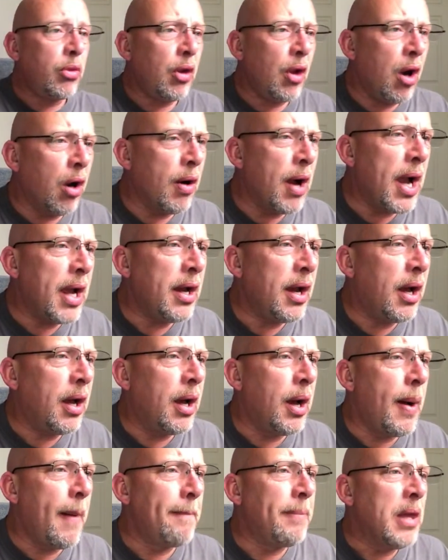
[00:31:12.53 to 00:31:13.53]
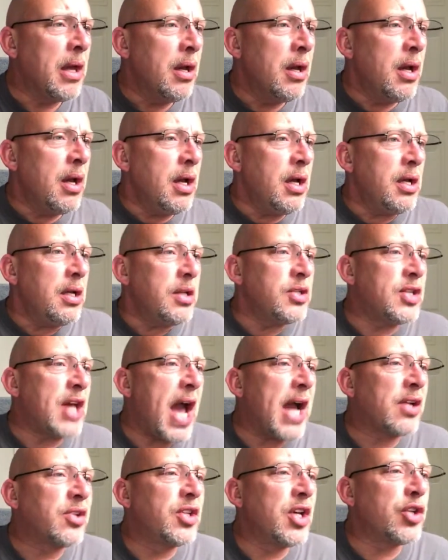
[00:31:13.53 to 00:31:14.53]
All right. Um,
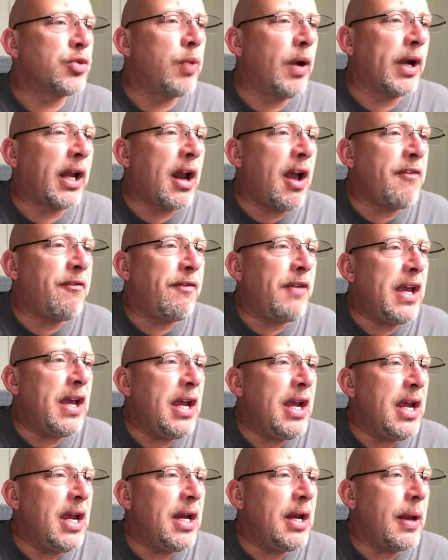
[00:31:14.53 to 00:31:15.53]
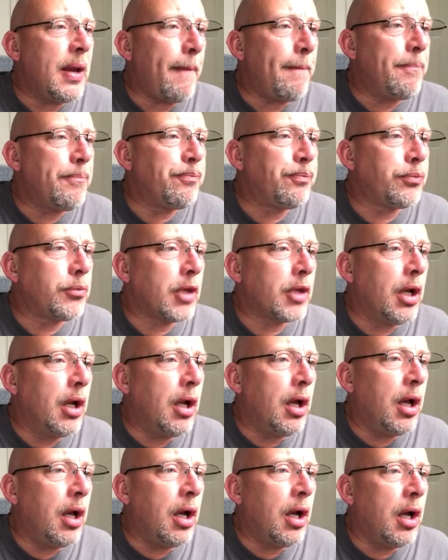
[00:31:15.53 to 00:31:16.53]
Zach says, what can I feed?
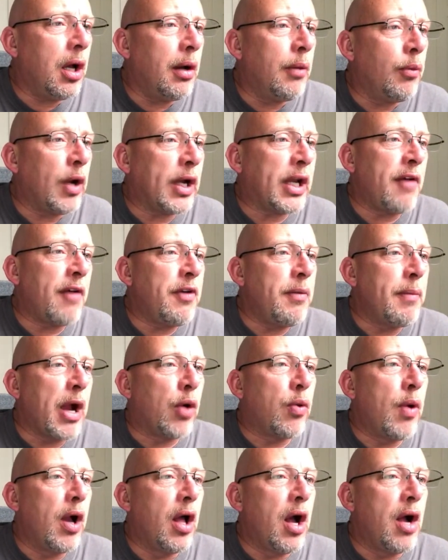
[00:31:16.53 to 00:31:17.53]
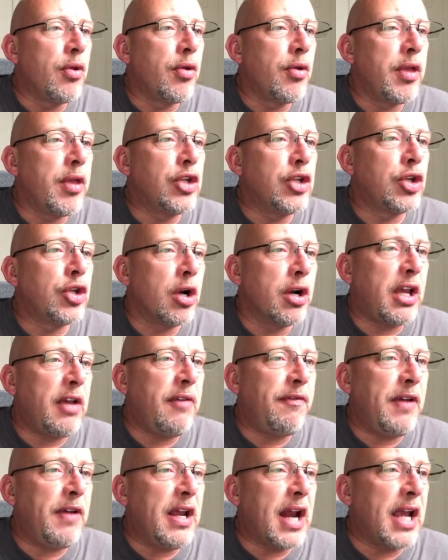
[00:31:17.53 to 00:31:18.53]
Uh, what can I feed my quail other than
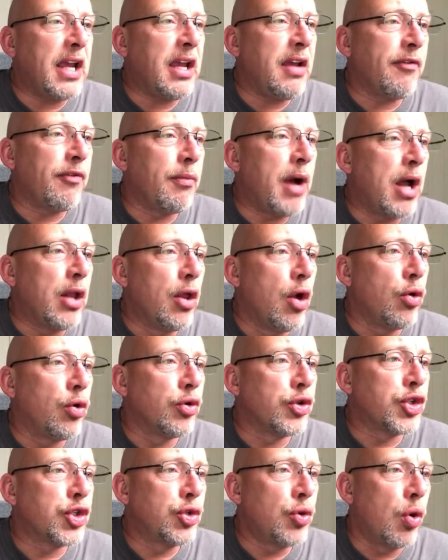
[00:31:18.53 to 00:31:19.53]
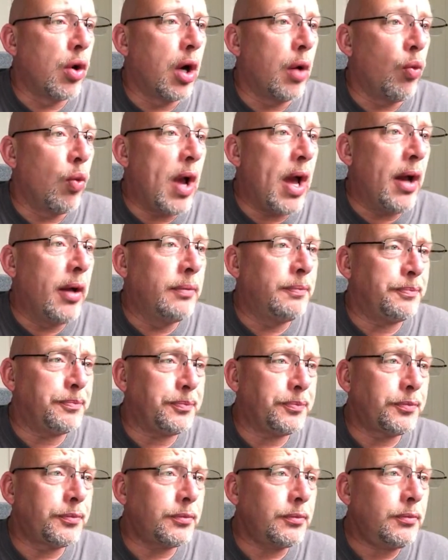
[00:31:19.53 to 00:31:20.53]
turkey feed I get from my local store? Well,
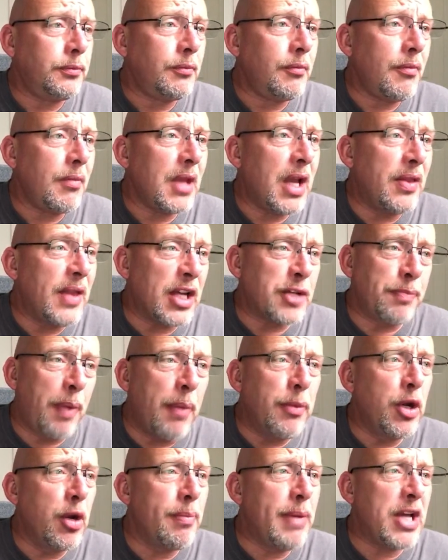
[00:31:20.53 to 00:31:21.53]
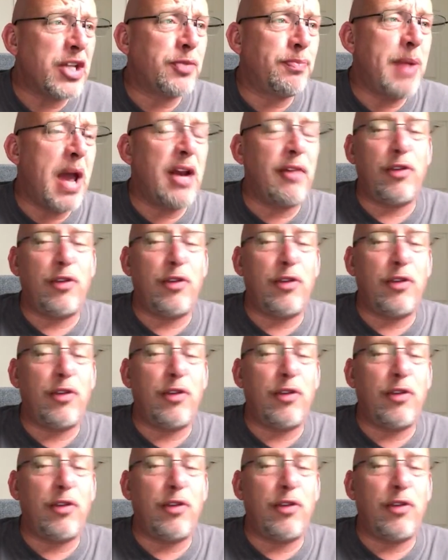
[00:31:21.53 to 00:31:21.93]
that's probably your best bet.